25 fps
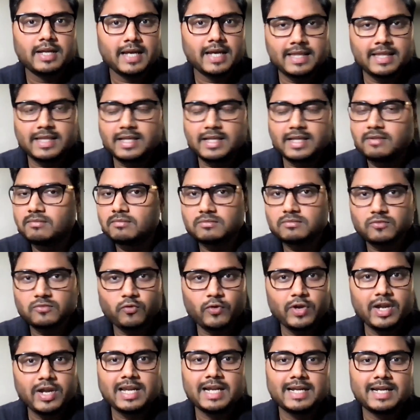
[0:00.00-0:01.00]
And then
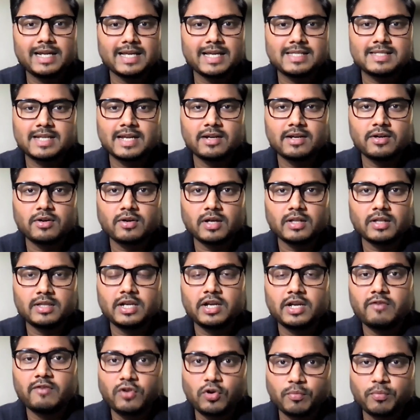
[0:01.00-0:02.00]
weekly test and the
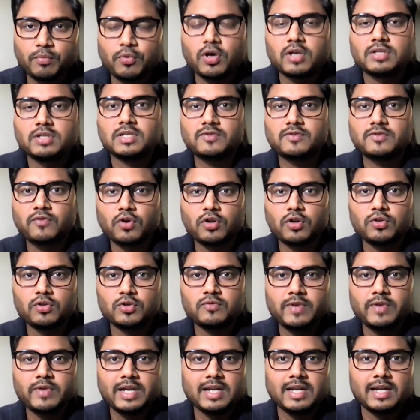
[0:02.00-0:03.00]
review process for
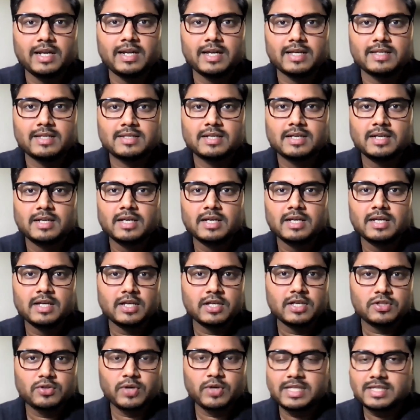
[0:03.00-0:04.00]
those weekly tests.
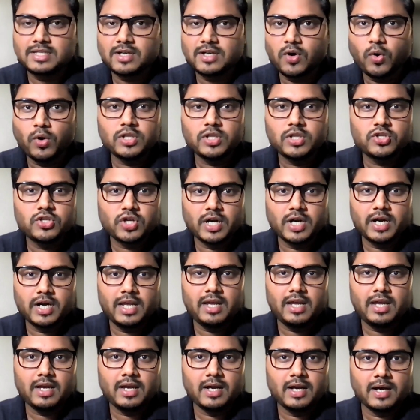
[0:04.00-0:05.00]
So it's a whole journey.